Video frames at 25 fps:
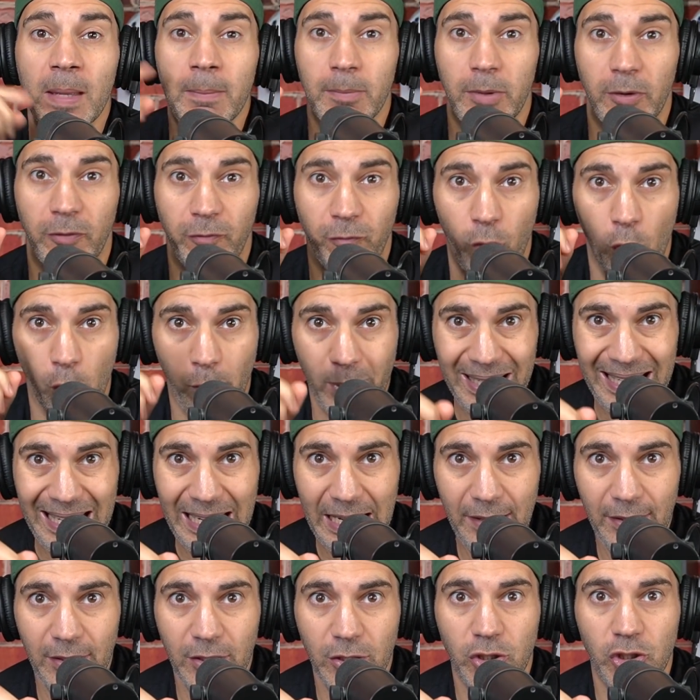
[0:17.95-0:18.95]
Before we
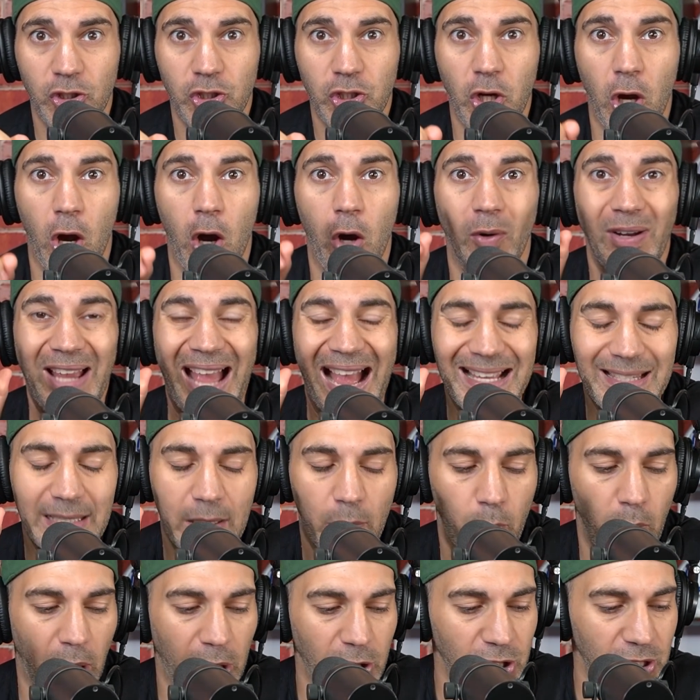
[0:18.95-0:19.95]
get in this show, guys, I
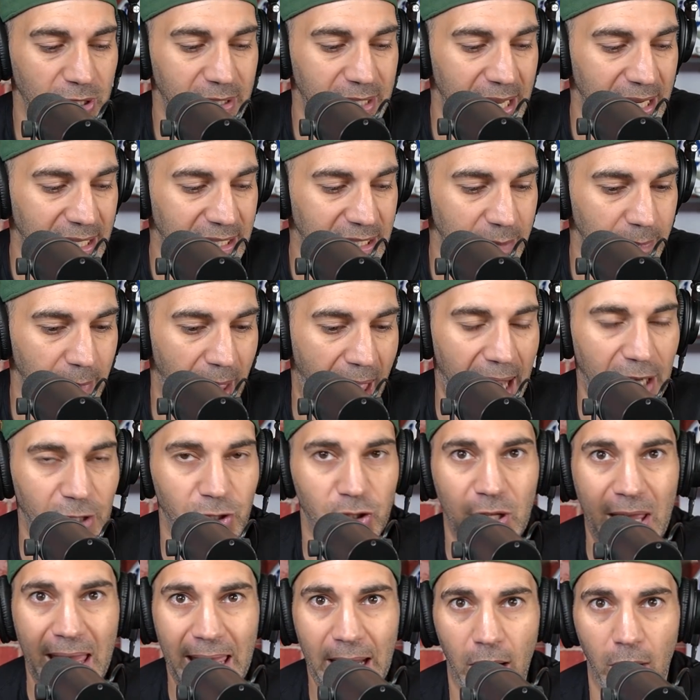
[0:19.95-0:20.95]
want you to take some
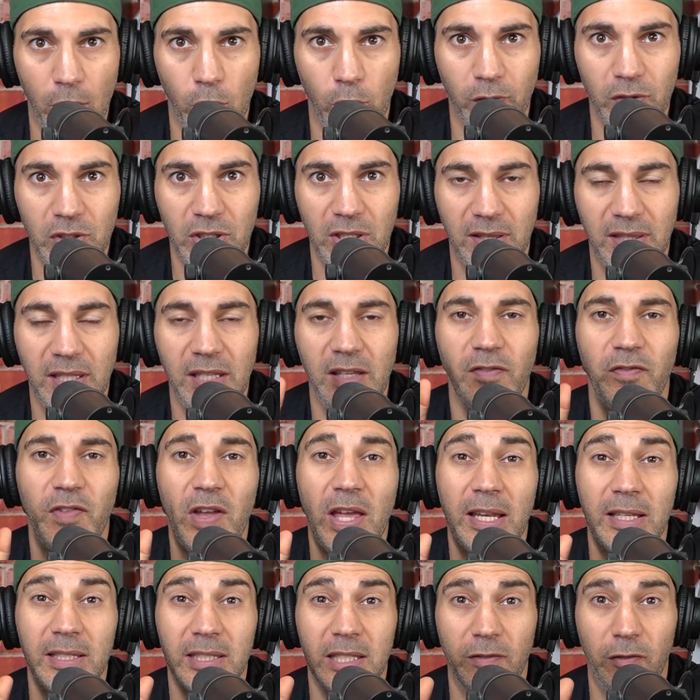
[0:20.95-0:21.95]
action. Head on over to
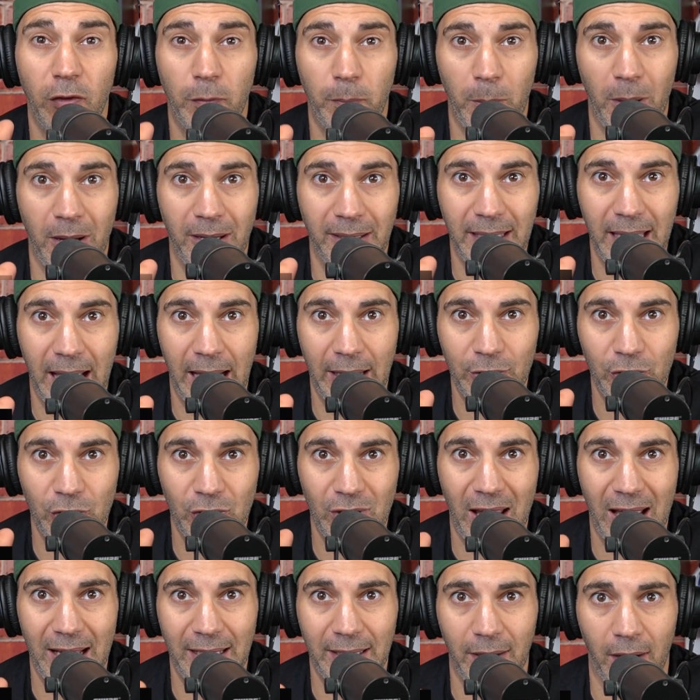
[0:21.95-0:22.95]

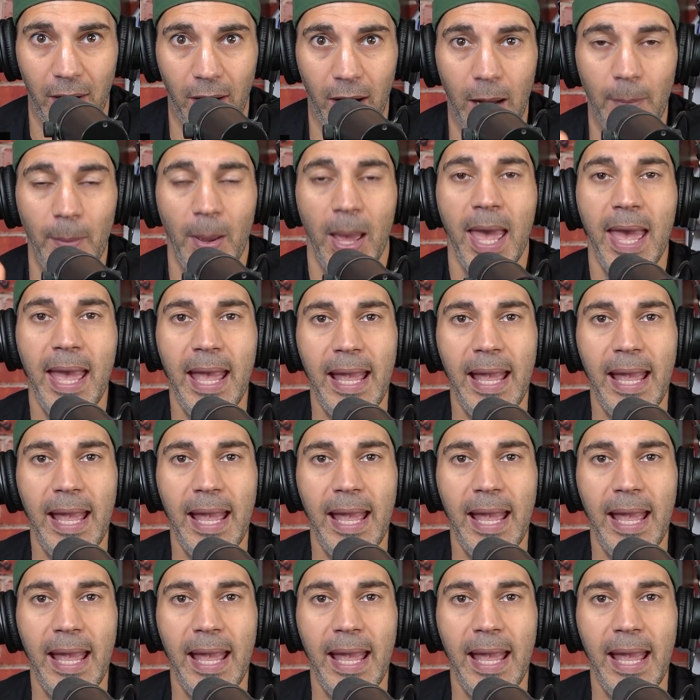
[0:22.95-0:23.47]
thefantasyfootballcounselor.com.